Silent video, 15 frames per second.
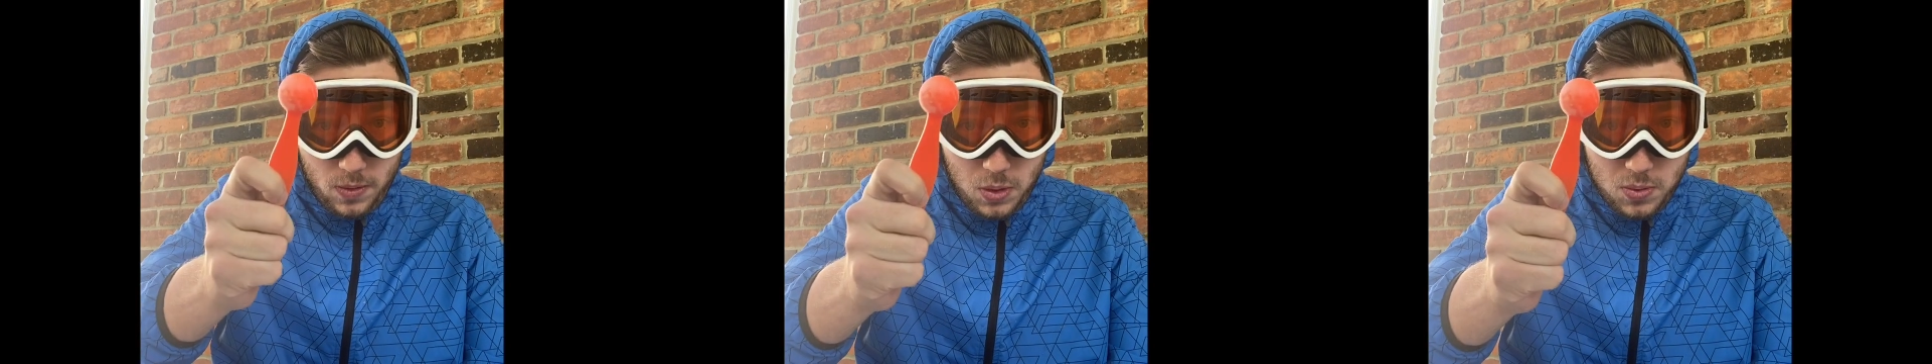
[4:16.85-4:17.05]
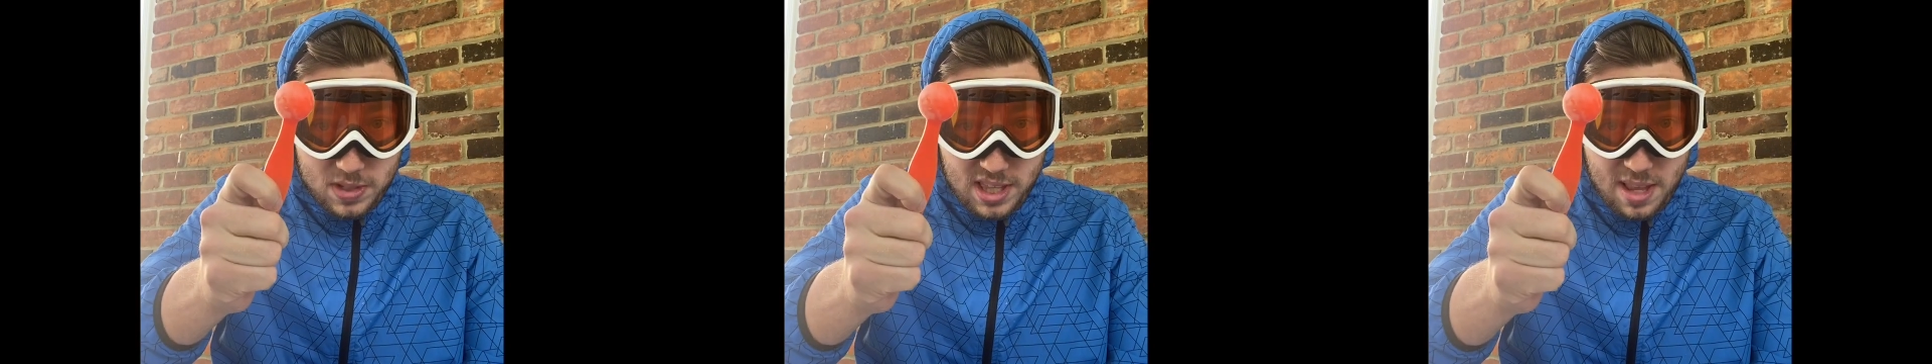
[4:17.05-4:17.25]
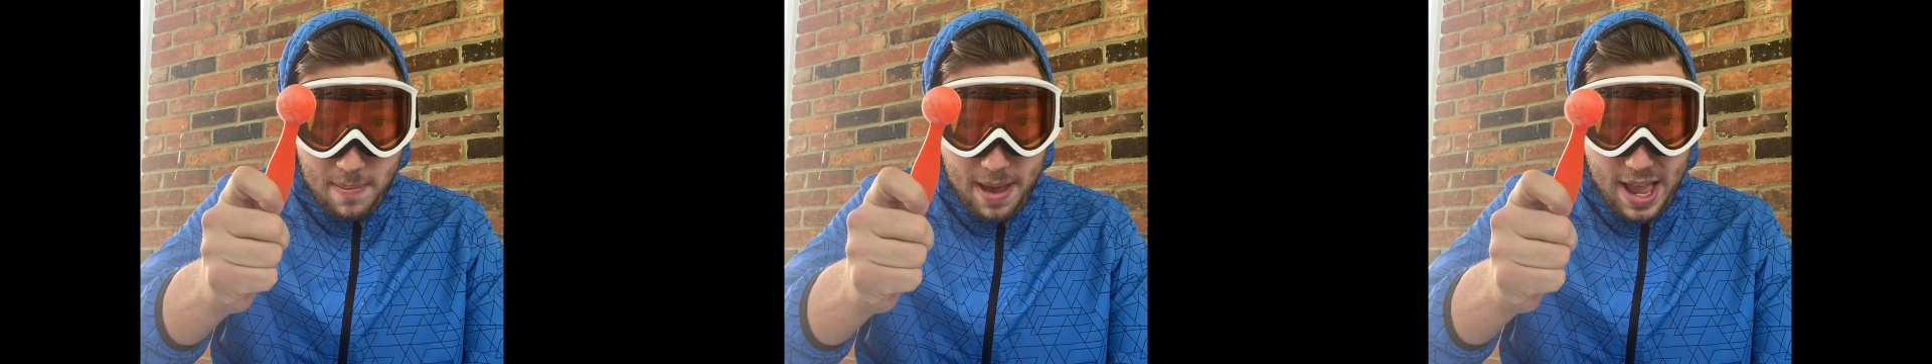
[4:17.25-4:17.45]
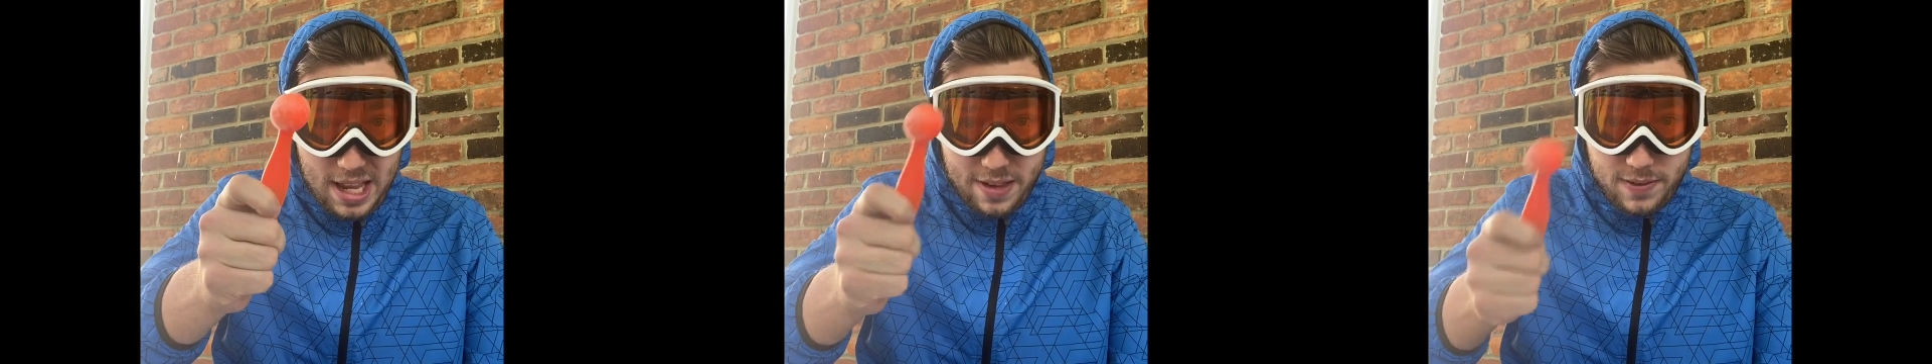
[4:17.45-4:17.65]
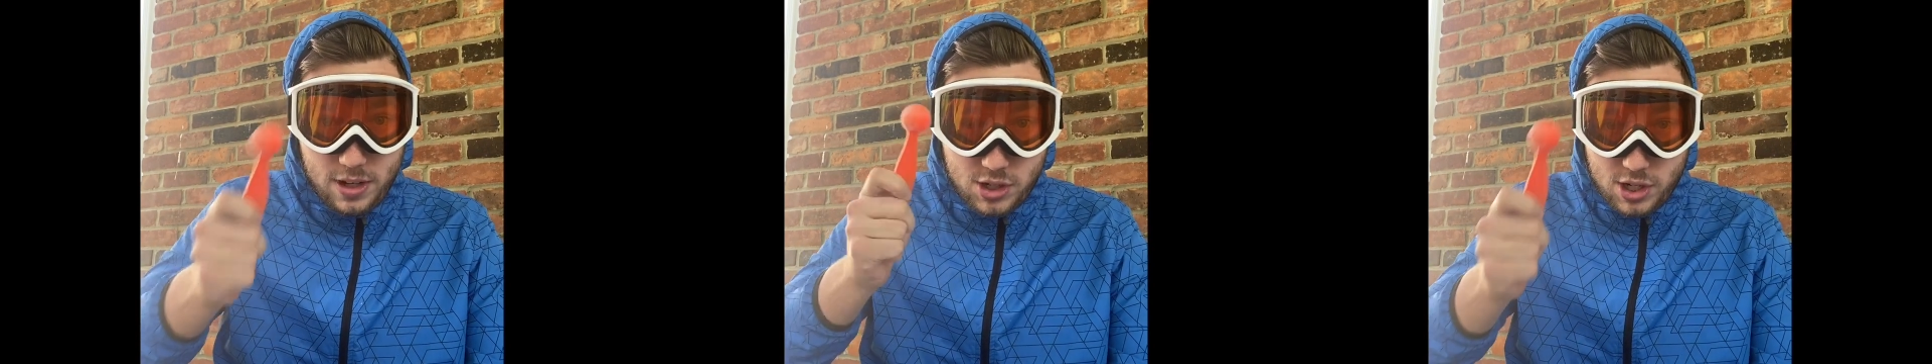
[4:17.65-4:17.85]
using the back
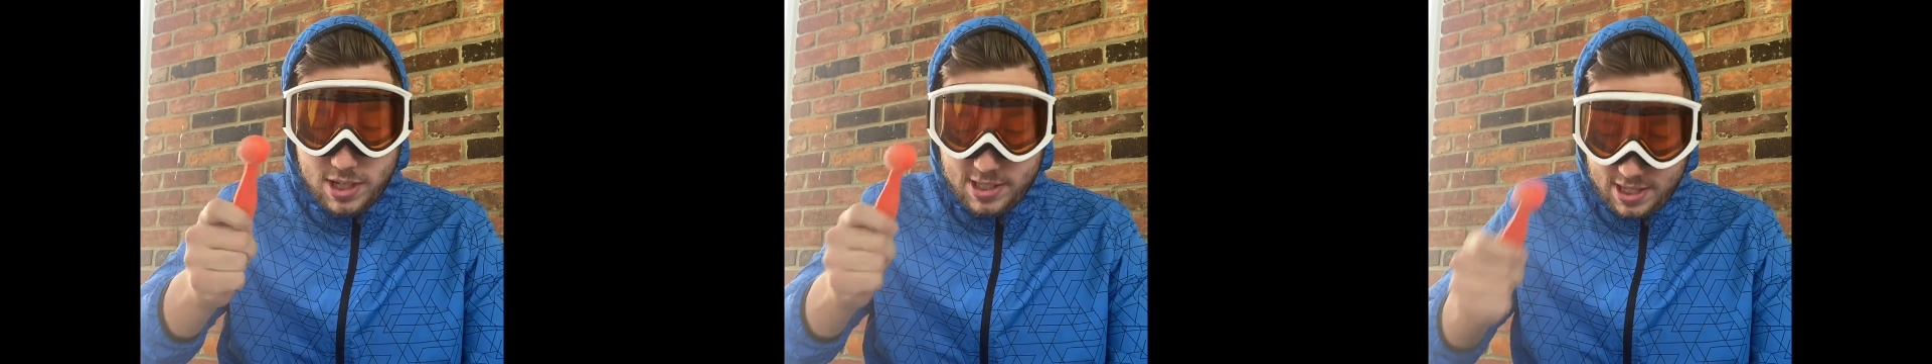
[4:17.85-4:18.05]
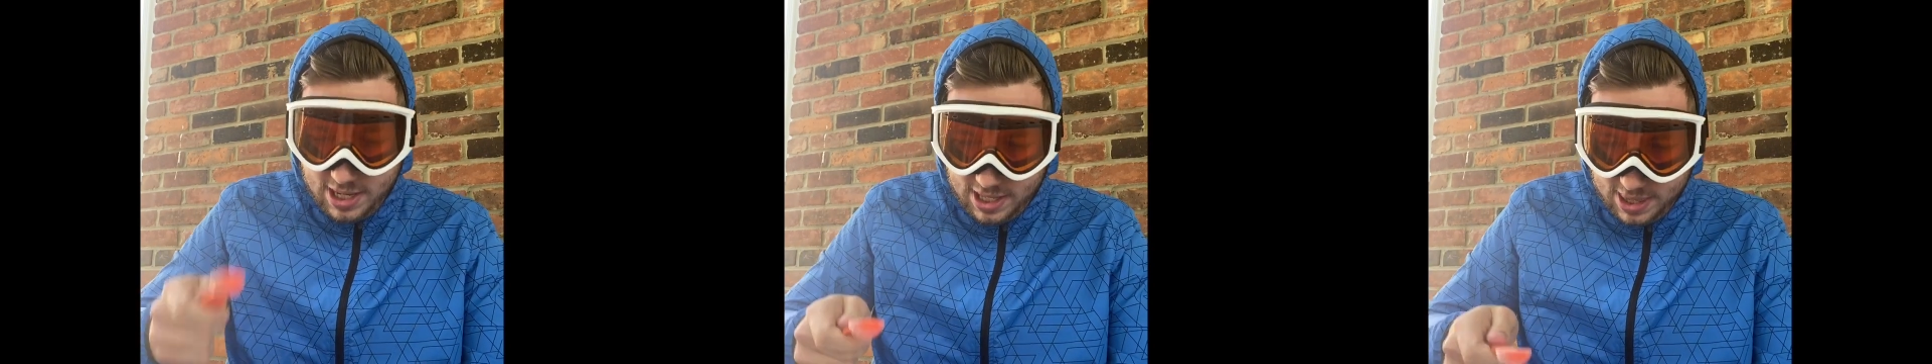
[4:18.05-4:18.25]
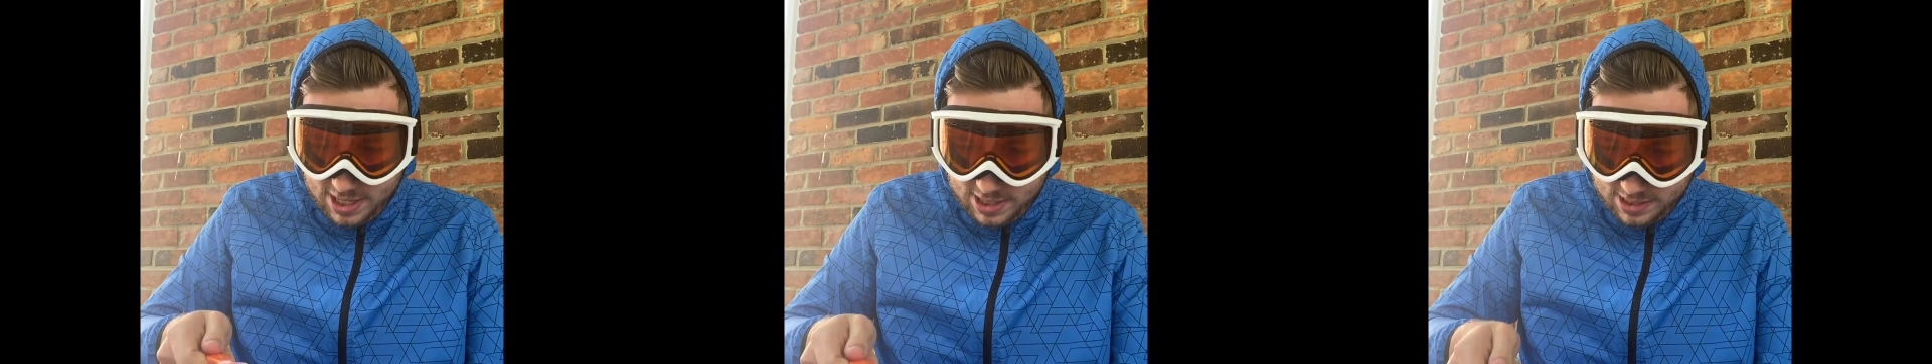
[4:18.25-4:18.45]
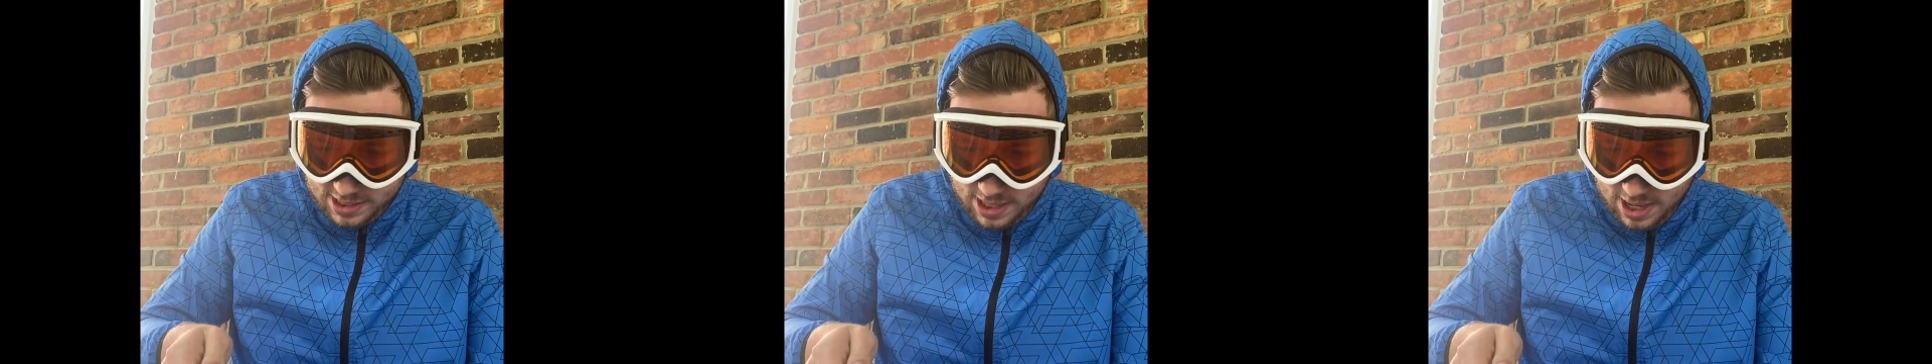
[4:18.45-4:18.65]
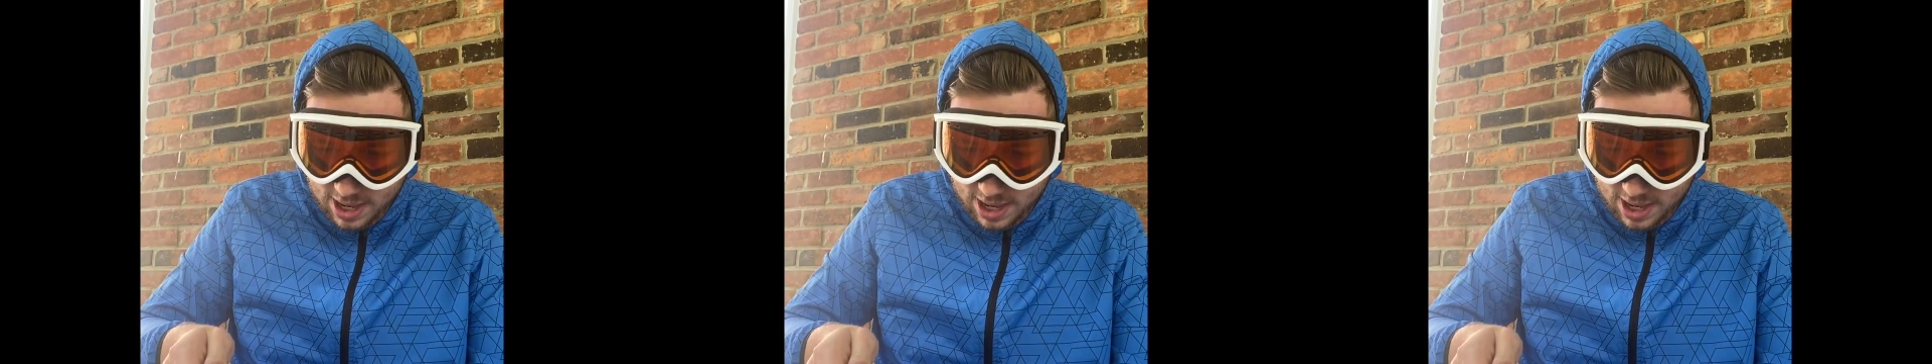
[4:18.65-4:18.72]
of it just like this